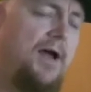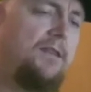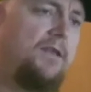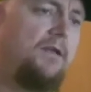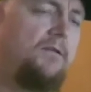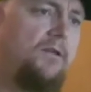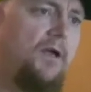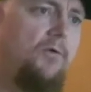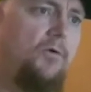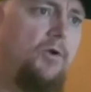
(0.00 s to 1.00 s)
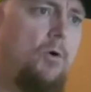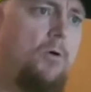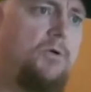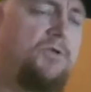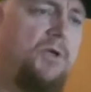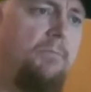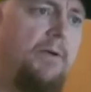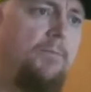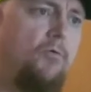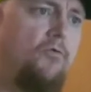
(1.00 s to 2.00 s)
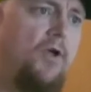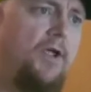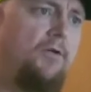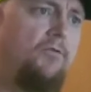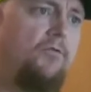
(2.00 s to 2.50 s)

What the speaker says: think that you always see people say,